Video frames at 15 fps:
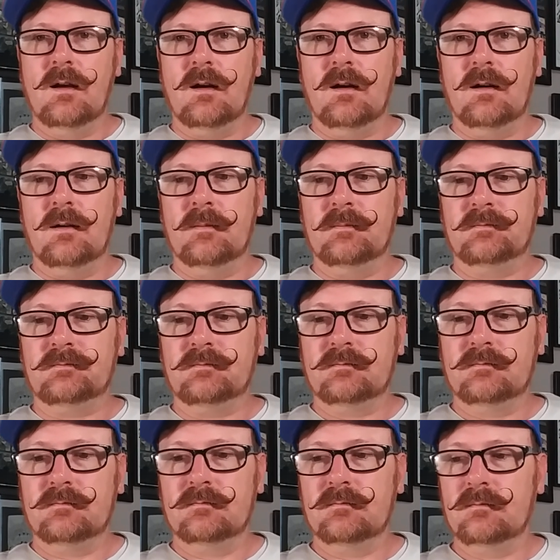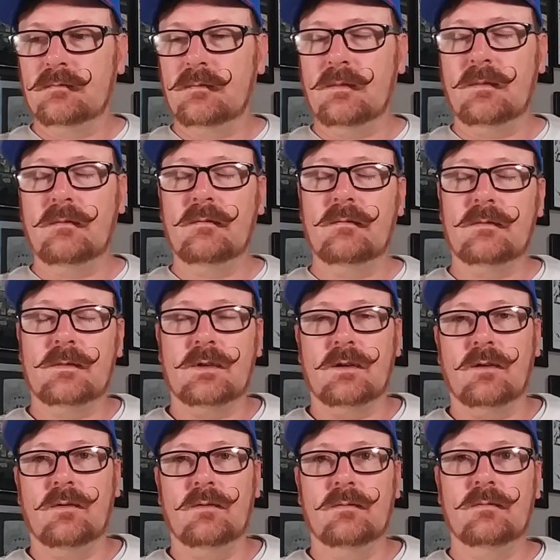Um,
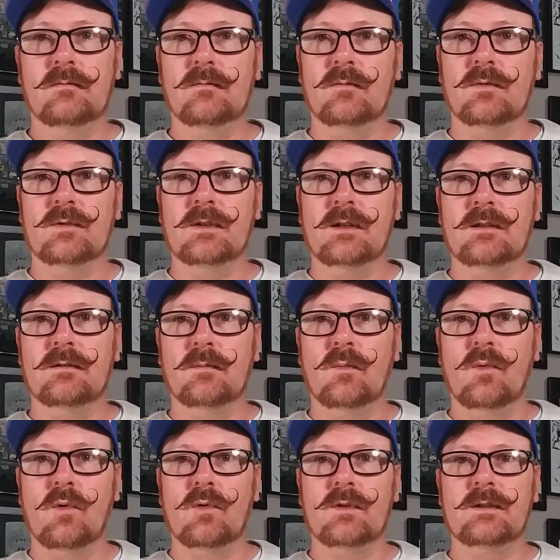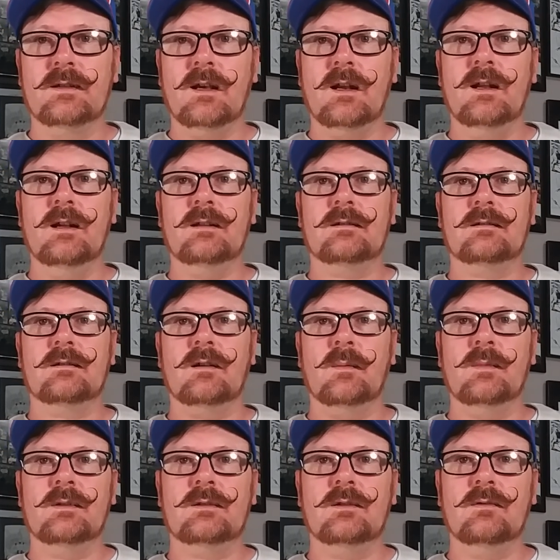so we'll see some more set hits
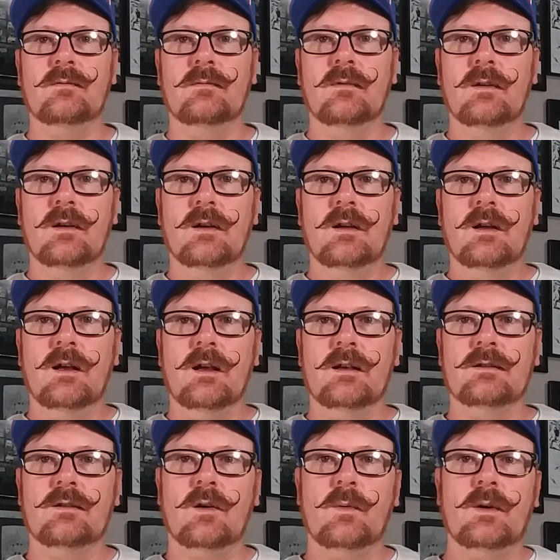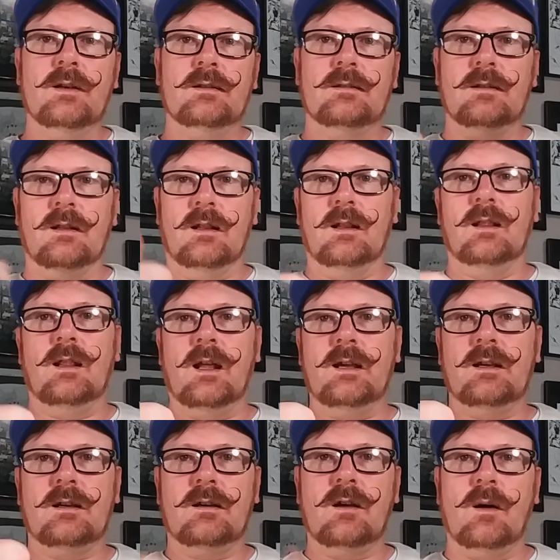coming soon. As always,
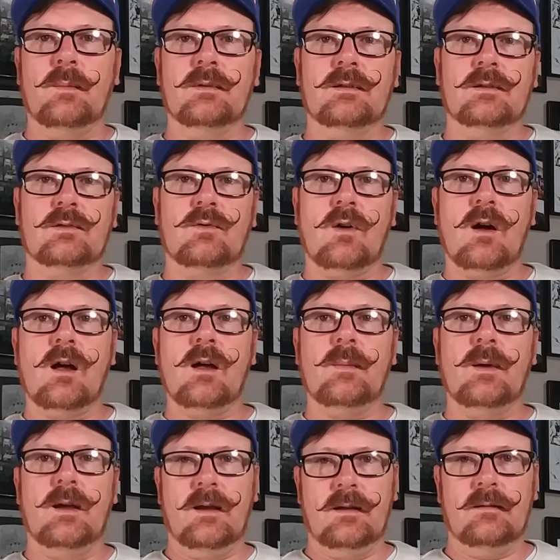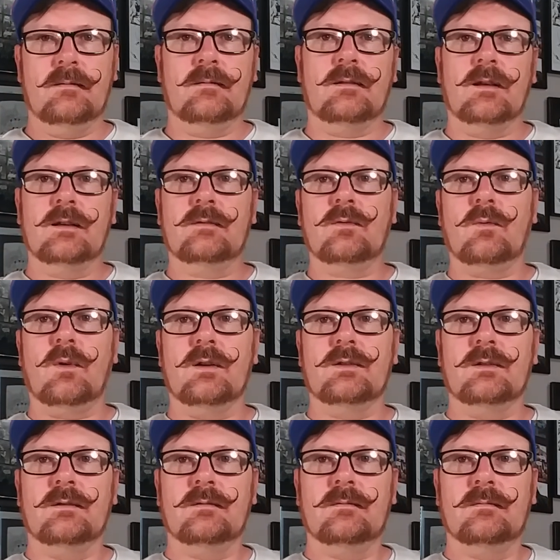like, comment, subscribe, and thanks for
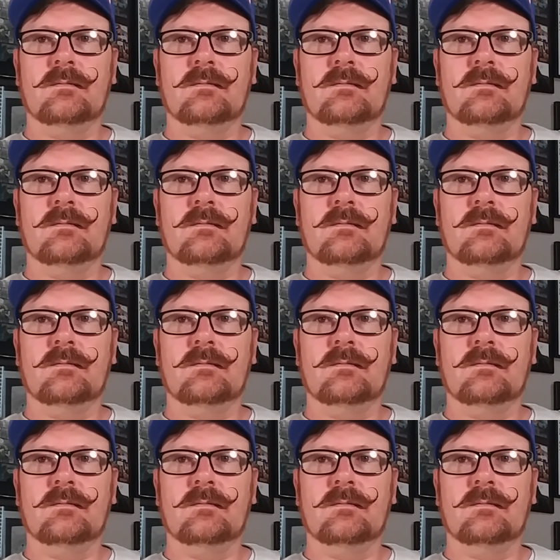watching.